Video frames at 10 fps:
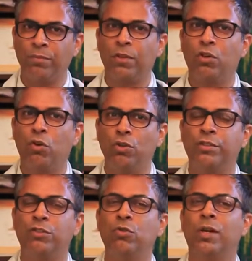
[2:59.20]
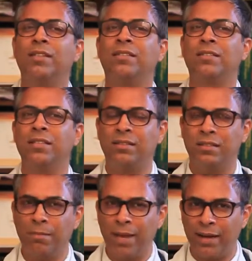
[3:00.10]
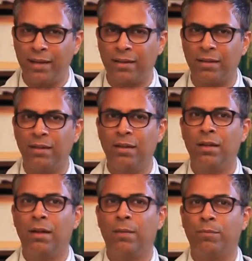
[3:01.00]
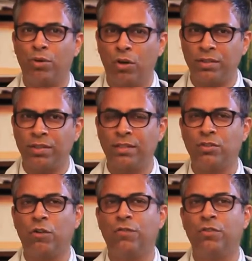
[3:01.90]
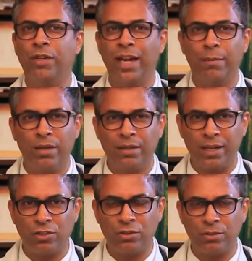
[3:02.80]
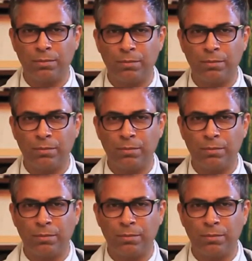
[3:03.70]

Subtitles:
goes through a systematic process of rehabilitation.